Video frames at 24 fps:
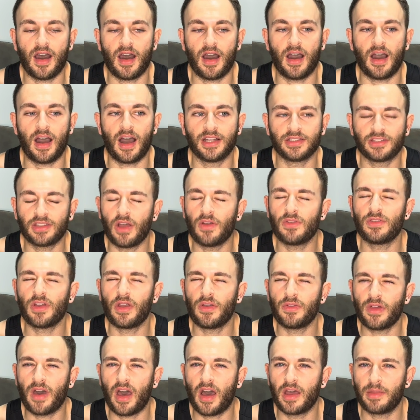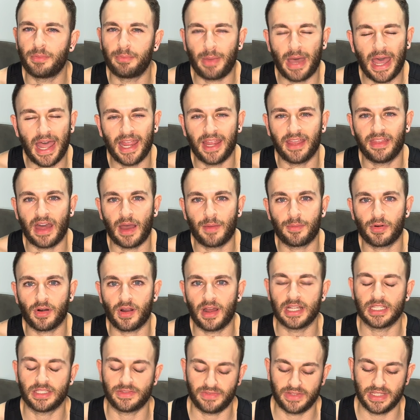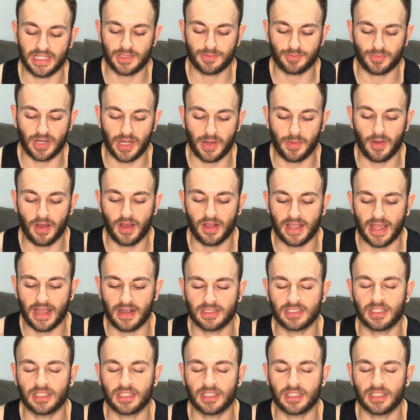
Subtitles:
I don't know that I'd pay that price for this pre-workout,